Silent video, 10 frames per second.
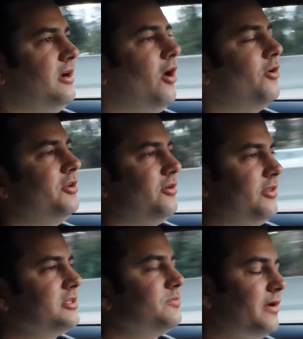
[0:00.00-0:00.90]
Oh, you know,
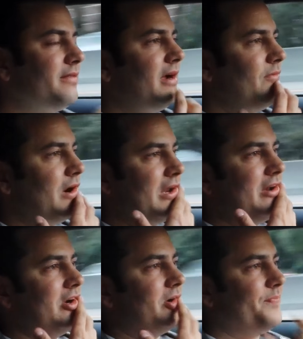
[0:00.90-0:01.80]
there's one thing I wanted to
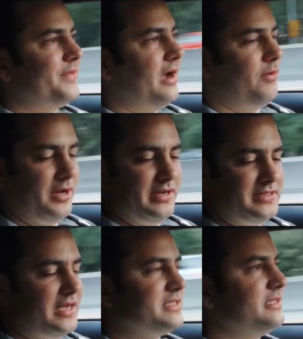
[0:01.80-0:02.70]
do. I wanted to
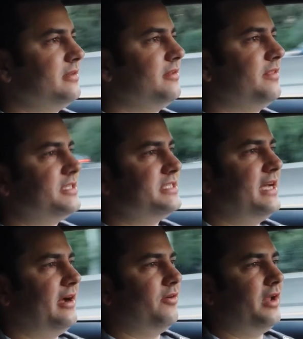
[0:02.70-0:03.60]
test the
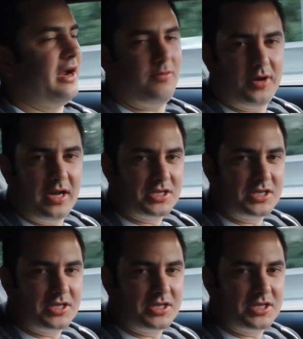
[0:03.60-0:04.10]
sound, and I want to